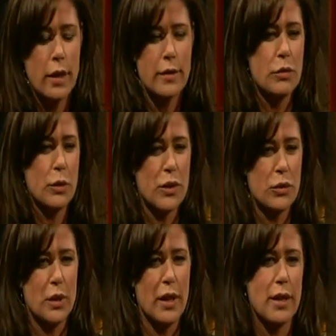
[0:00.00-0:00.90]
Because everyone
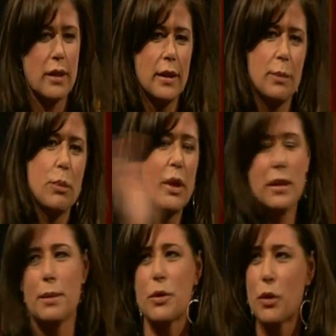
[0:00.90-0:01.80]
else would like clip. We
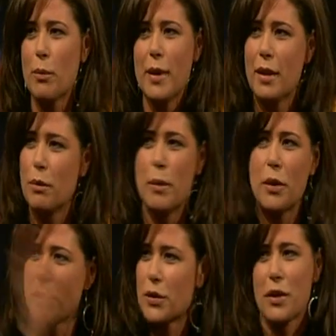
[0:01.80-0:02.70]
clipped so many
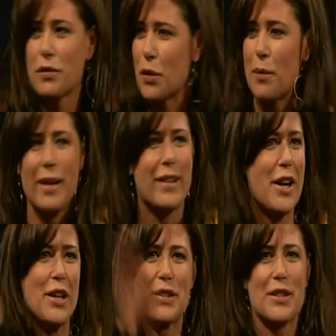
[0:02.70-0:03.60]
mirrors off so many
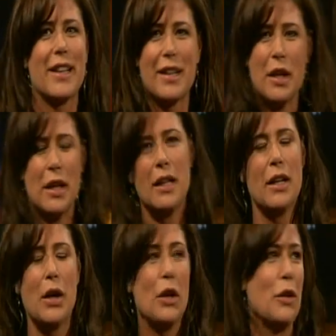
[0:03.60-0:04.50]
cars, like
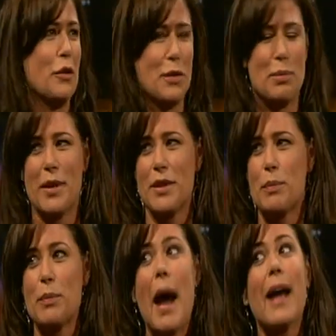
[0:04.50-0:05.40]
all over the place.
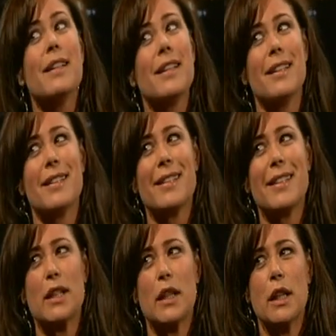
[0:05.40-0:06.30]
But I didn't.
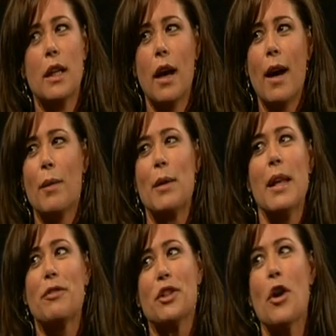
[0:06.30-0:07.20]
What? Uh, we
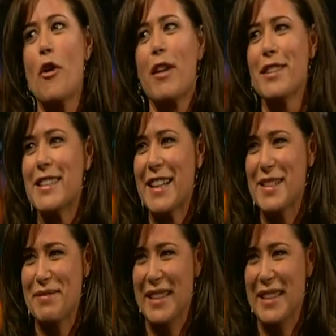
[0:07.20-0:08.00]
left a note every time.